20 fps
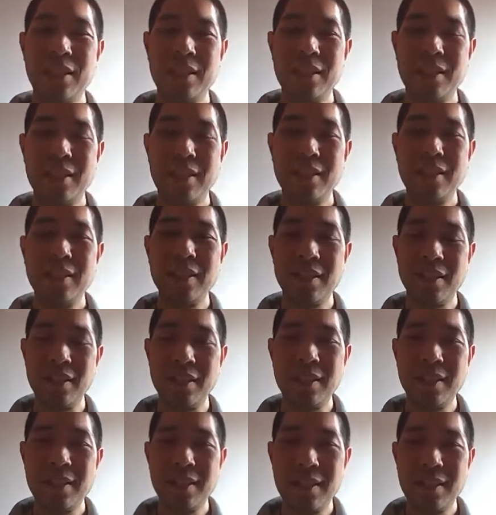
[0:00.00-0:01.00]

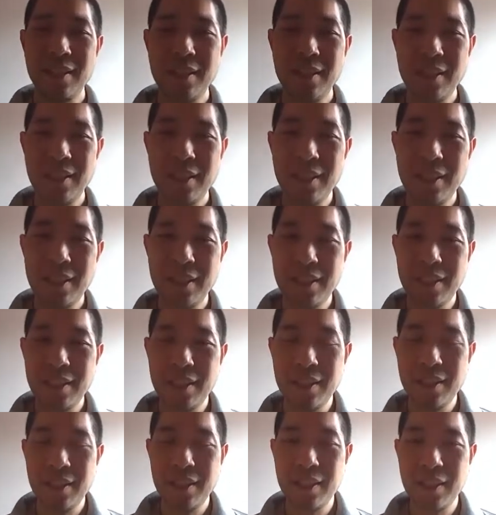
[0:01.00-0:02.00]

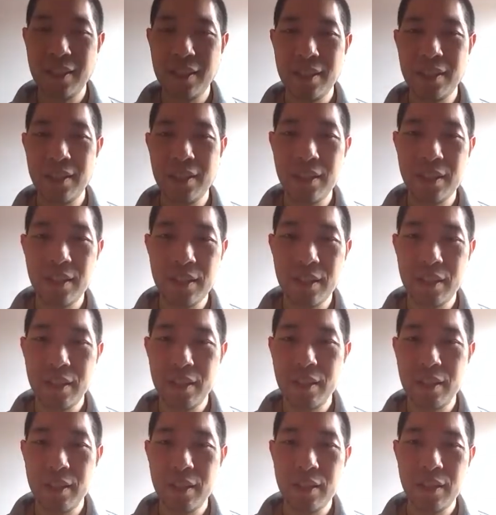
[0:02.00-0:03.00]

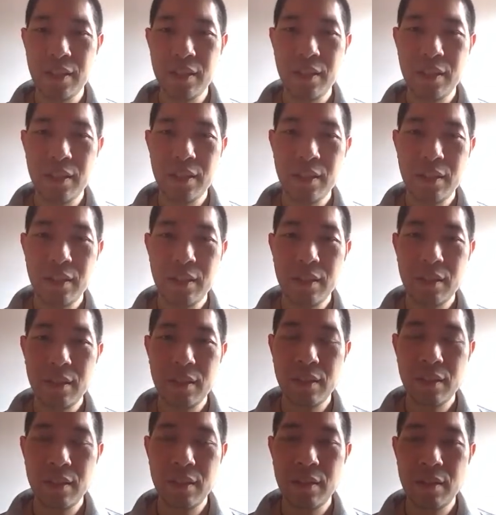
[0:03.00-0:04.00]

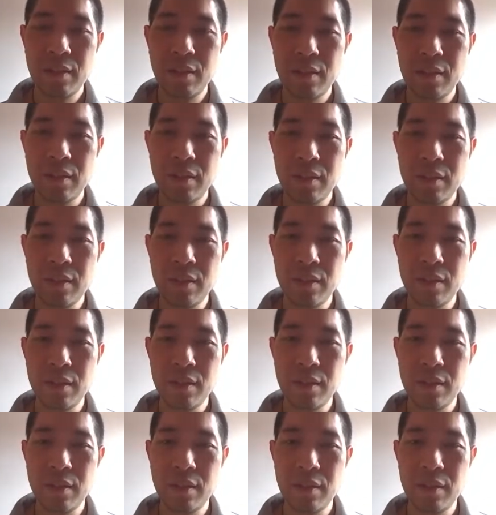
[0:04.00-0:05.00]

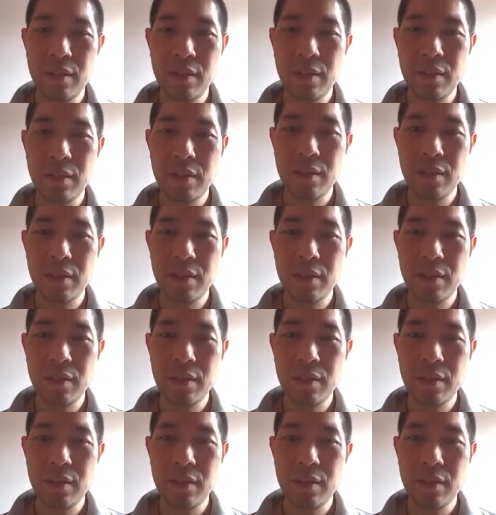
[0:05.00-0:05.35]
This person isn't speaking.